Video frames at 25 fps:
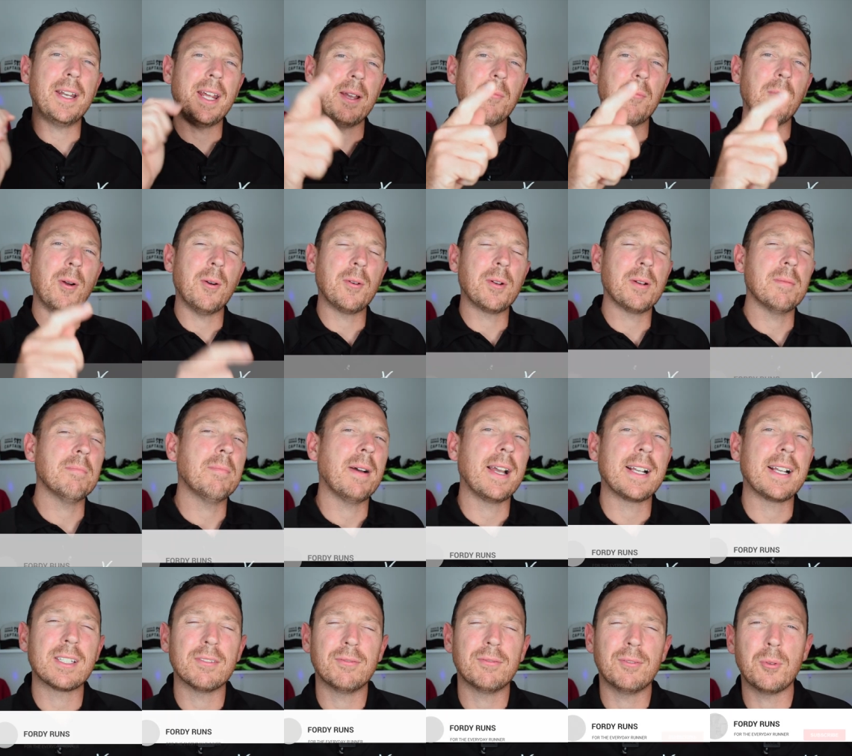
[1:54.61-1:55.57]
and welcome
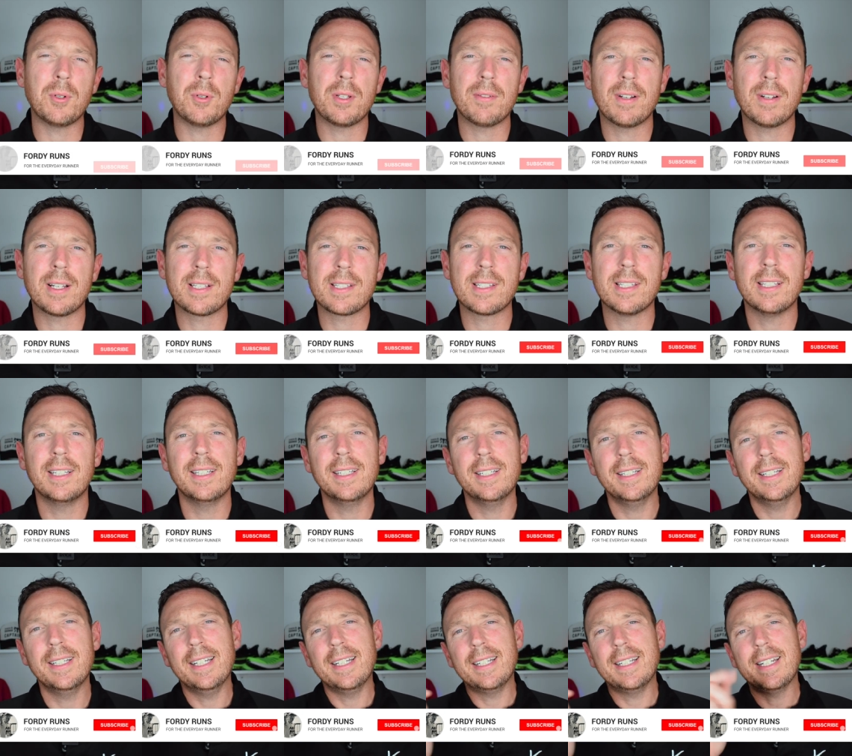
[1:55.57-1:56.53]
back to Fordy Runs.
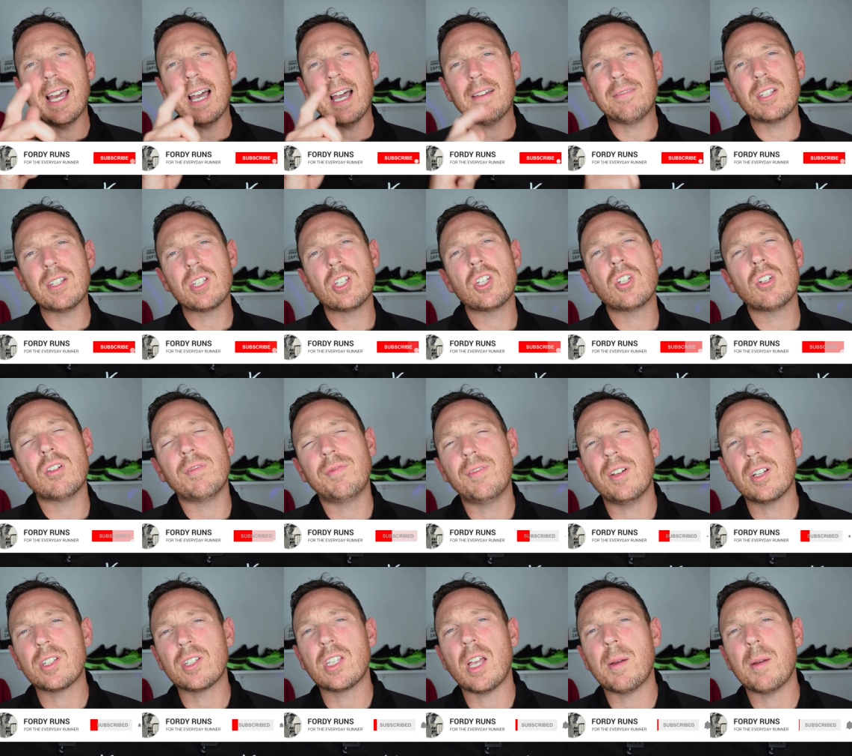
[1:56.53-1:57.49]
Now if this is your
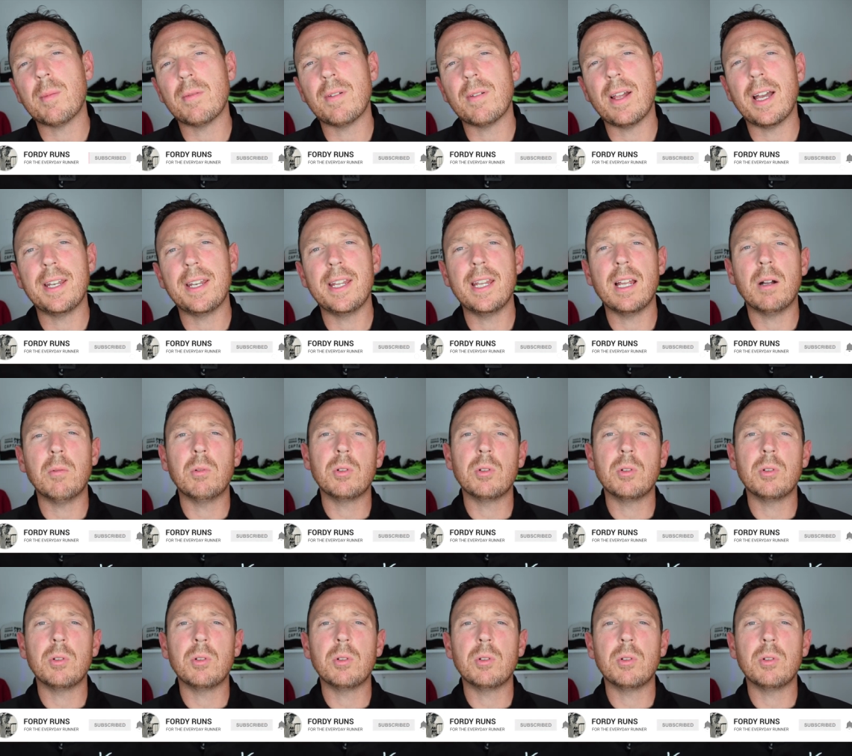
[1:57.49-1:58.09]
first time around here,